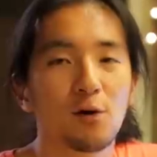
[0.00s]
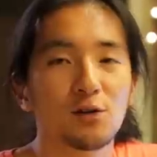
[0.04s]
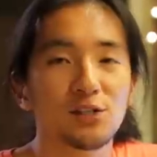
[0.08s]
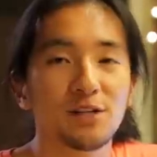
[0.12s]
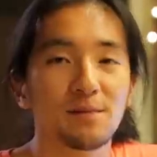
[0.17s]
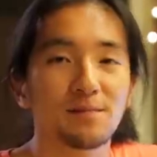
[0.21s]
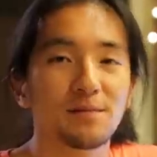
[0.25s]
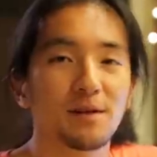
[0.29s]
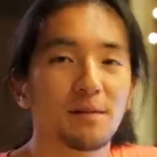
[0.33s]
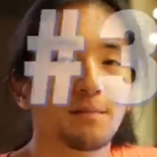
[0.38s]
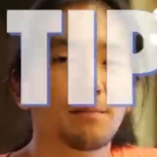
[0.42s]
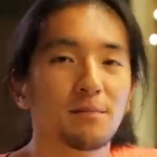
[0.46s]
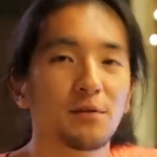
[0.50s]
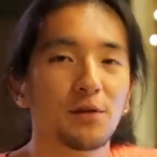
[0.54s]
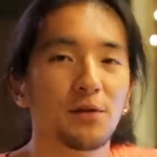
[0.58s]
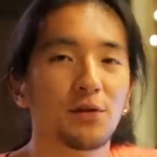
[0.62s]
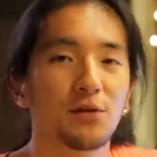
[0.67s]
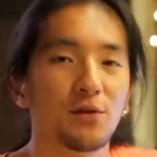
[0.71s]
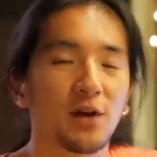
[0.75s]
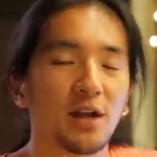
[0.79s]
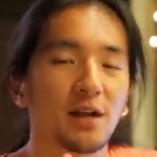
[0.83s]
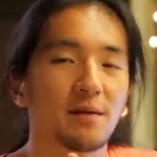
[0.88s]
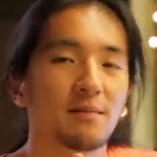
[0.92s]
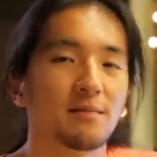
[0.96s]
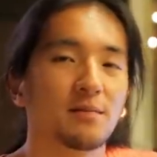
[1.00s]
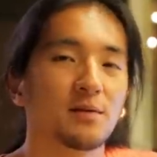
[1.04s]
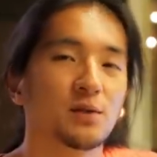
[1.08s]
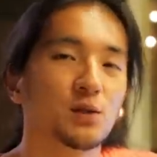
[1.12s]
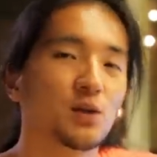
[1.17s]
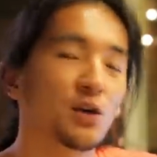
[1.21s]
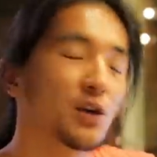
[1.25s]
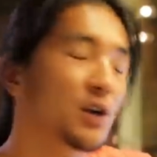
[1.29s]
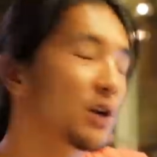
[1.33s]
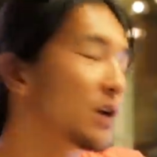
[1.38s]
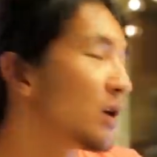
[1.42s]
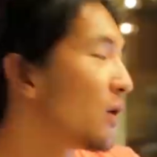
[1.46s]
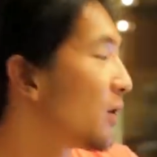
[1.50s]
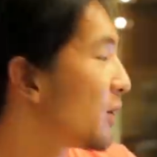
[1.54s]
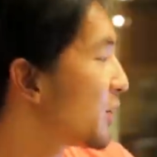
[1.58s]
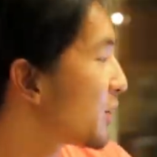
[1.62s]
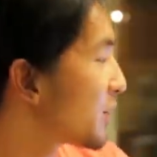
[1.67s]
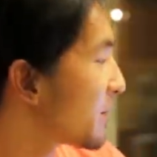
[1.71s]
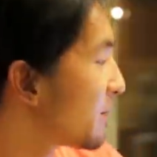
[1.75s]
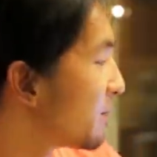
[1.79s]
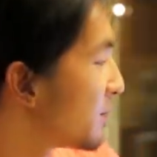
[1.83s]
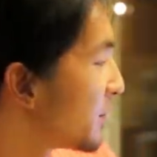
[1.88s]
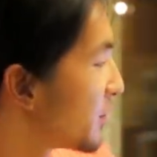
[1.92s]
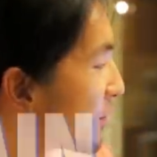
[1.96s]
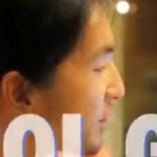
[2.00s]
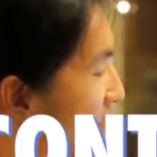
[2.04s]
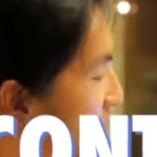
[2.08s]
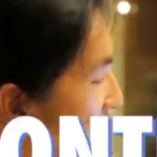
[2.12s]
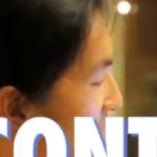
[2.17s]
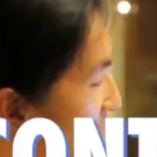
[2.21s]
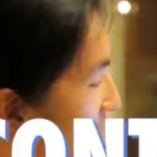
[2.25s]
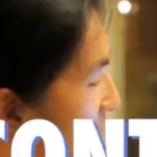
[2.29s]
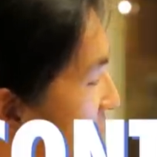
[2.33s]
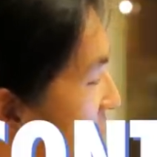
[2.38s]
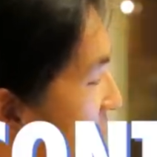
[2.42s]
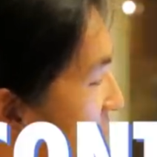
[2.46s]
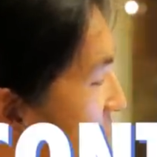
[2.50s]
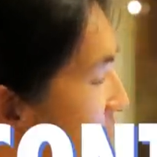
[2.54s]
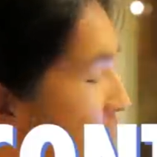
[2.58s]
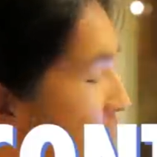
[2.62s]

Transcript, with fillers: Pro tip number three, so you're gonna go on your computer here